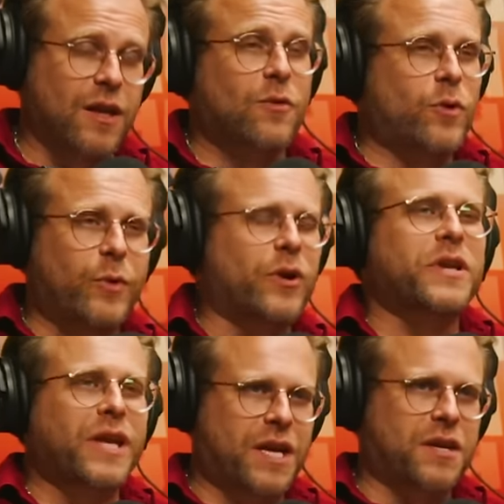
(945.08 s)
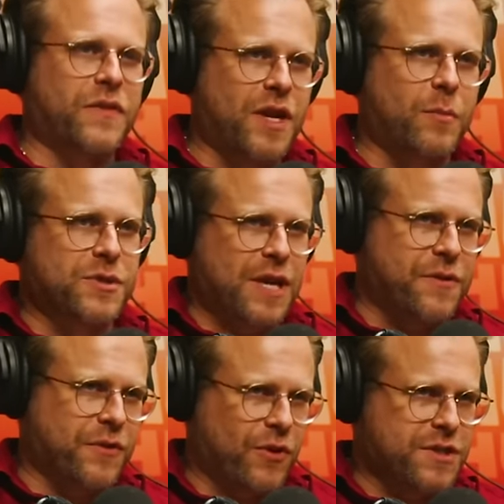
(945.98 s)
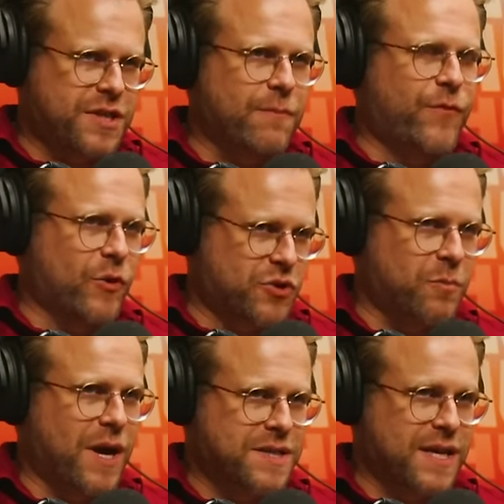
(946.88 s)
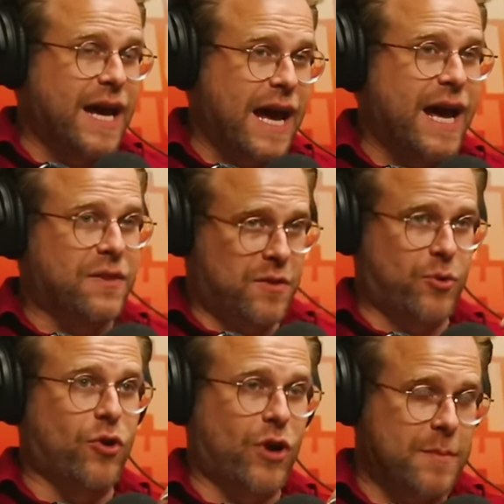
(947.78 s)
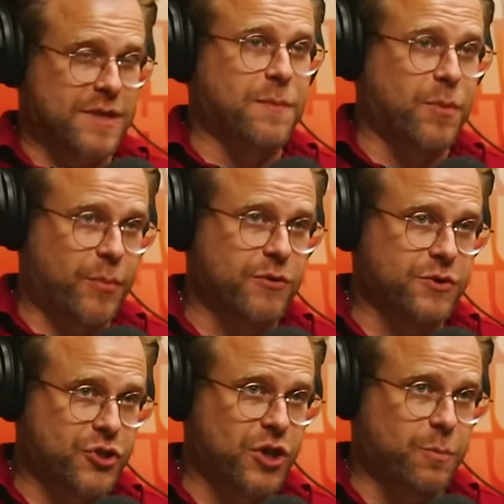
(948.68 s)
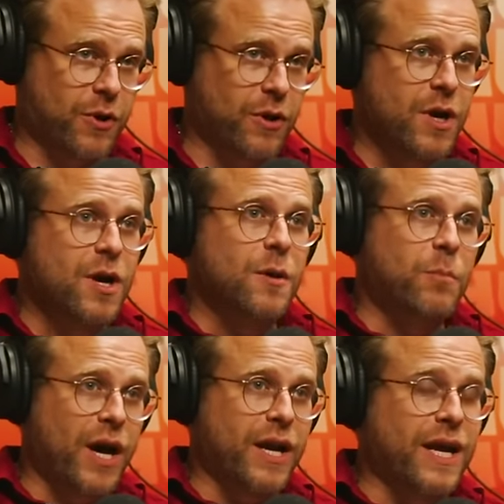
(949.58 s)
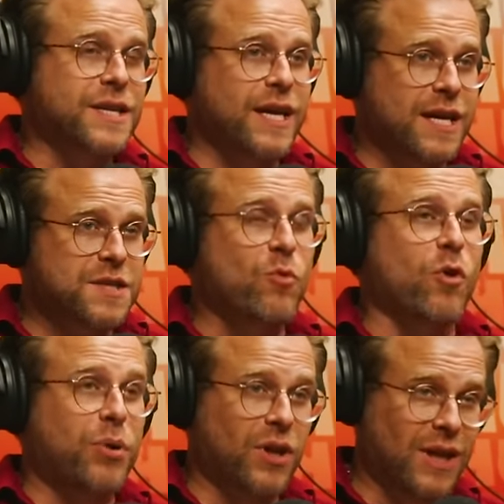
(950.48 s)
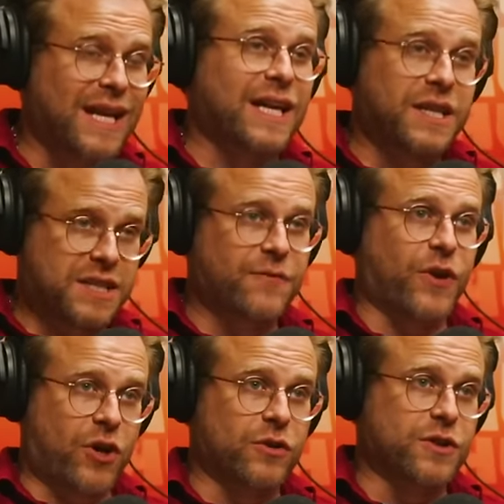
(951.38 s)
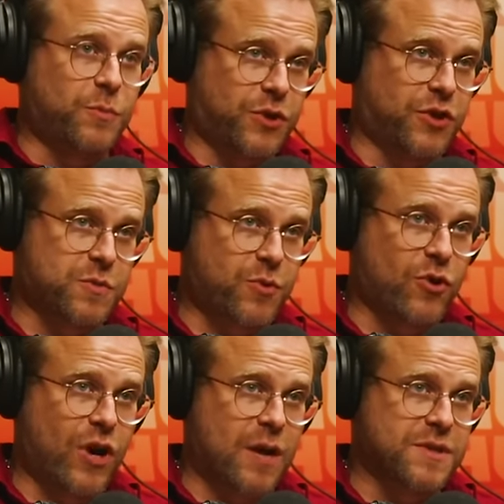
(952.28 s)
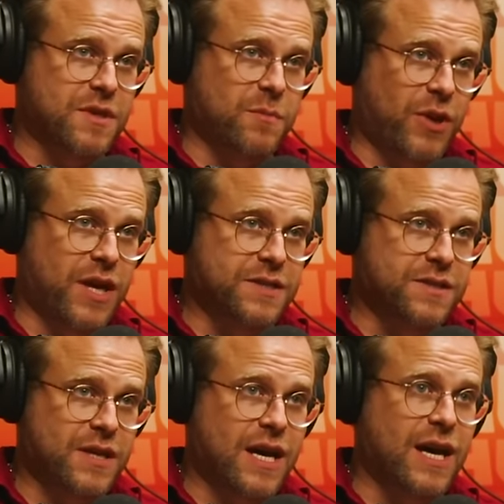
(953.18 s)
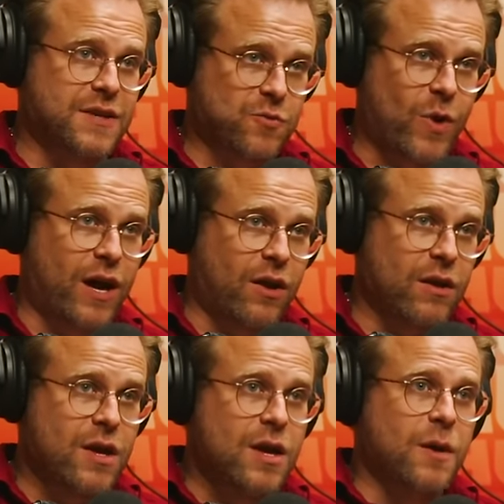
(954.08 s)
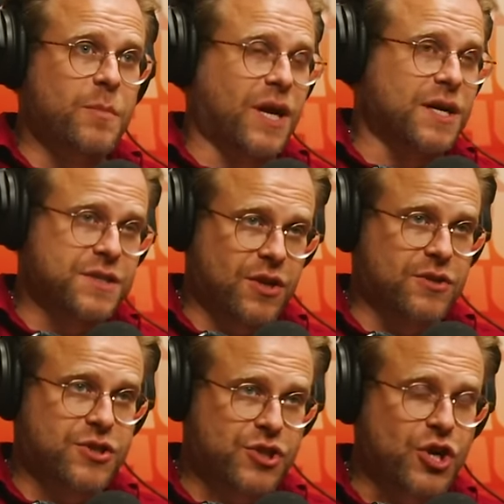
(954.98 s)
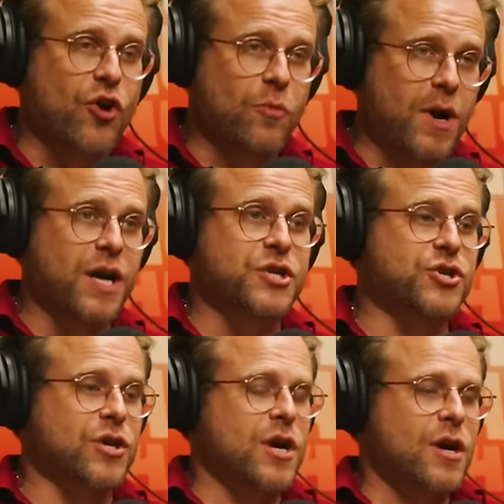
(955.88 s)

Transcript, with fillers: we don't need to get into the numbers. I think there are some folks who might say, "Hey, the programs I propose are cheaper," but it is more politically difficult to put those programs into place as well because there's so much